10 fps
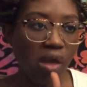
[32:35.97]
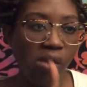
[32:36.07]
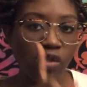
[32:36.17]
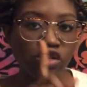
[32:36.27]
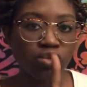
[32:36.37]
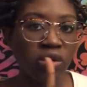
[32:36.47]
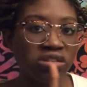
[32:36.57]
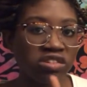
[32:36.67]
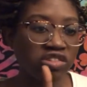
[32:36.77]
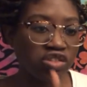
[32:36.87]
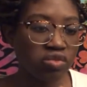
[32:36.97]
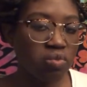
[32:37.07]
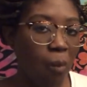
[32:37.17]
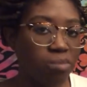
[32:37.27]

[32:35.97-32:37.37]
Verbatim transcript: and there's one near you,